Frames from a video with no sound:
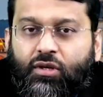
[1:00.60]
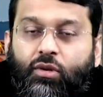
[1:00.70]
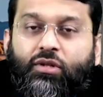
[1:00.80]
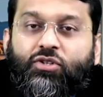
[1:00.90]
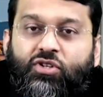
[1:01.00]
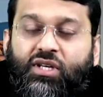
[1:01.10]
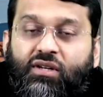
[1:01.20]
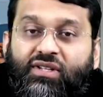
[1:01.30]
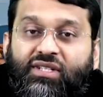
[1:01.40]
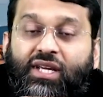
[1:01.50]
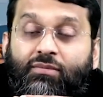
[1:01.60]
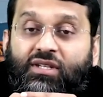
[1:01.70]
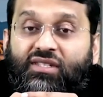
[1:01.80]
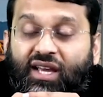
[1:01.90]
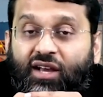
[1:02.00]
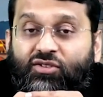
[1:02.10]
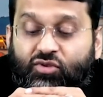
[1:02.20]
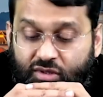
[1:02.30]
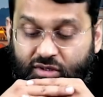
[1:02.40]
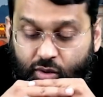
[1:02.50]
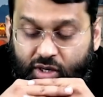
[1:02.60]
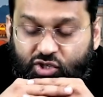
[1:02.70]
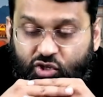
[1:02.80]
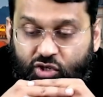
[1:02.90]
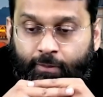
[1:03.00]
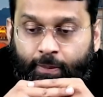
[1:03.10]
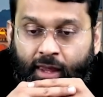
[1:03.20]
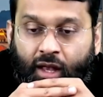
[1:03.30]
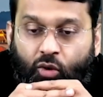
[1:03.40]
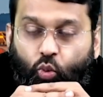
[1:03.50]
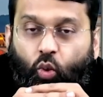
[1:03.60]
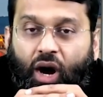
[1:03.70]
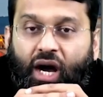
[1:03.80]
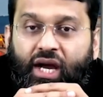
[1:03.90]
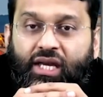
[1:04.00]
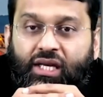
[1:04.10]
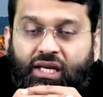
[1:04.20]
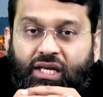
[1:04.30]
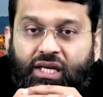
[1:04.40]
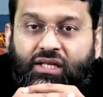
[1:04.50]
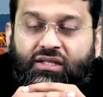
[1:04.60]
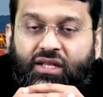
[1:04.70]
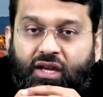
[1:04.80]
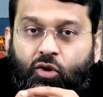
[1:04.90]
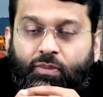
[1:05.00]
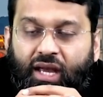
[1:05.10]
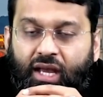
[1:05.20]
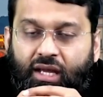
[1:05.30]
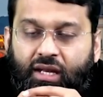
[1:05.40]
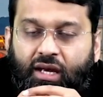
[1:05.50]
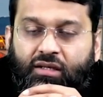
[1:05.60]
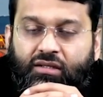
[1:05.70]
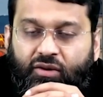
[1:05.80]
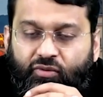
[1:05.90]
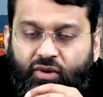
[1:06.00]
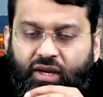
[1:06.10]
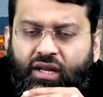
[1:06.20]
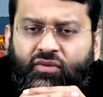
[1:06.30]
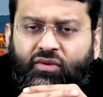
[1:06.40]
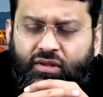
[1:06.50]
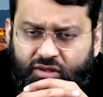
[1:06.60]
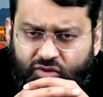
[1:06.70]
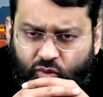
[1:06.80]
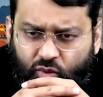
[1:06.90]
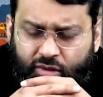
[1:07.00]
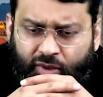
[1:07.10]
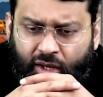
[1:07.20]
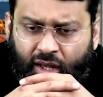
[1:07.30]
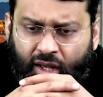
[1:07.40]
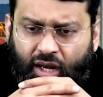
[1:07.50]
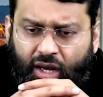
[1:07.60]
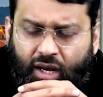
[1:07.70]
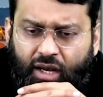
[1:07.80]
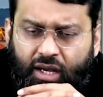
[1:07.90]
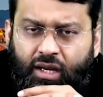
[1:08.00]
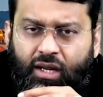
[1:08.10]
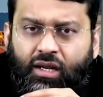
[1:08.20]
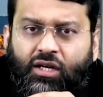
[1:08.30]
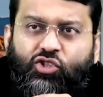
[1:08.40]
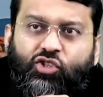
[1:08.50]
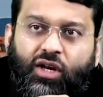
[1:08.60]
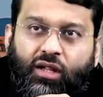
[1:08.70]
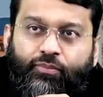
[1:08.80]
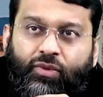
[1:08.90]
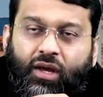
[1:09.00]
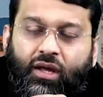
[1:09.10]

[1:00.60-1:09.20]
and theologians that have attempted to answer this question why is there pain and suffering and evil in this world? Uh, in a nutshell,